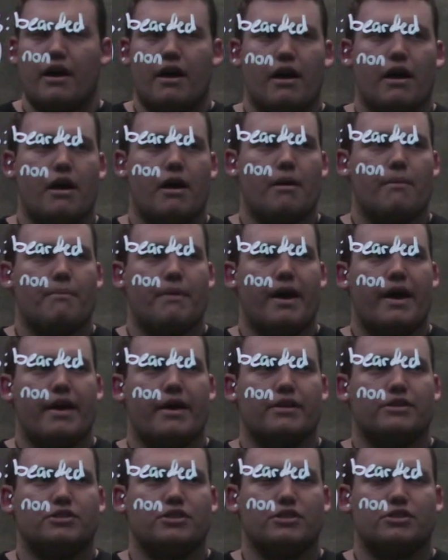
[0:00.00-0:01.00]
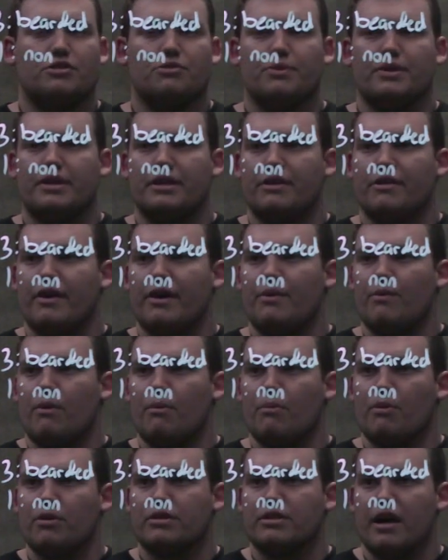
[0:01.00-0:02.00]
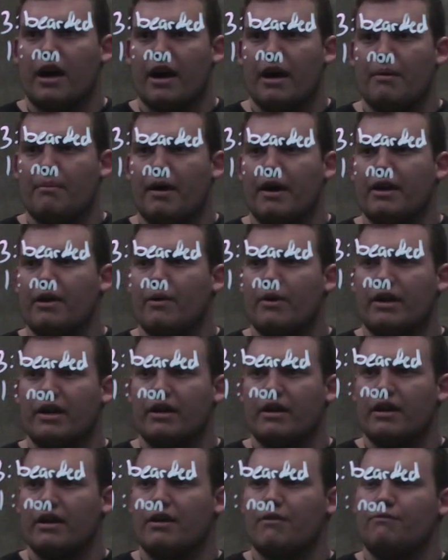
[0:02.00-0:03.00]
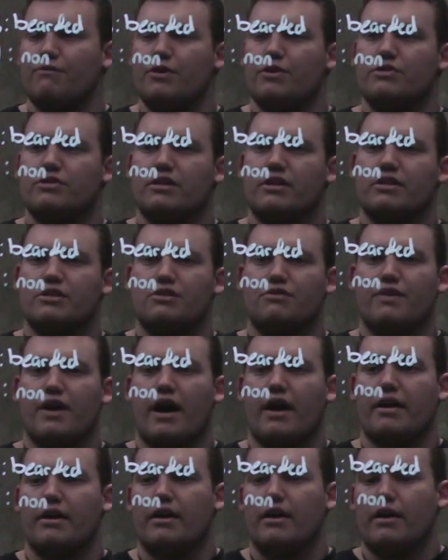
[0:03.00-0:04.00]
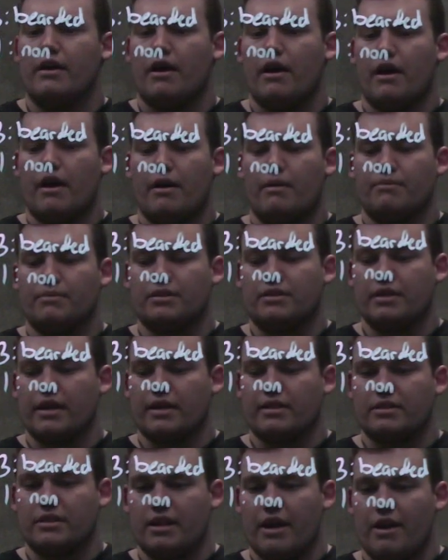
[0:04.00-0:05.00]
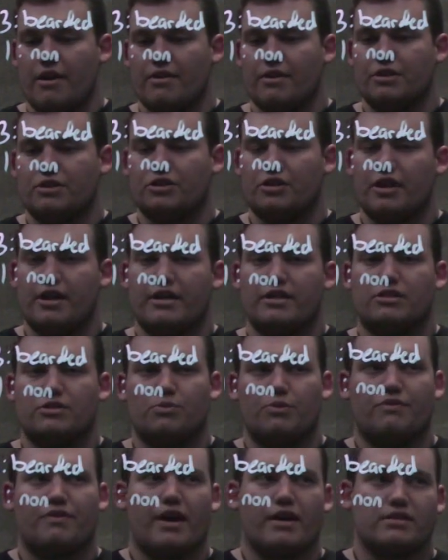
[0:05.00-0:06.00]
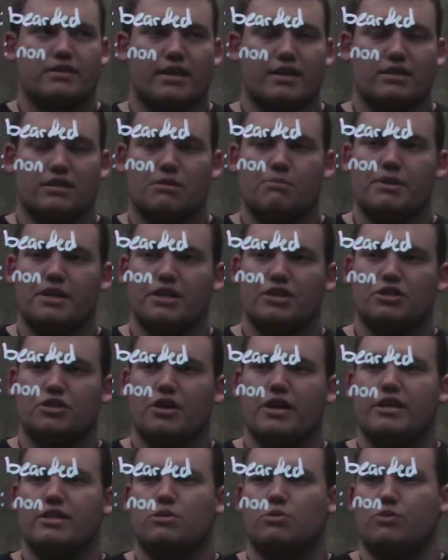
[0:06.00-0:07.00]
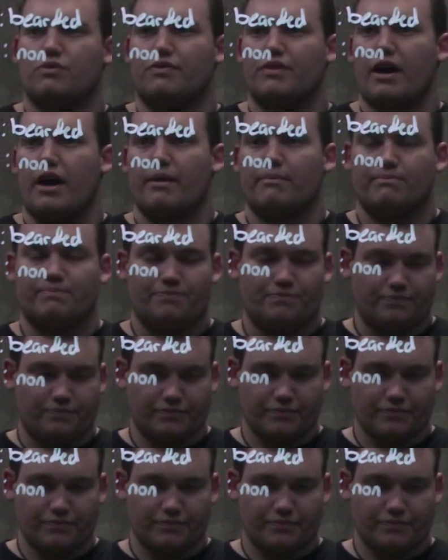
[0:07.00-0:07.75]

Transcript: Um, and just to reiterate one more time, I know it can get confusing because you've got um, sex inherited traits, we've got sex limited traits, we've got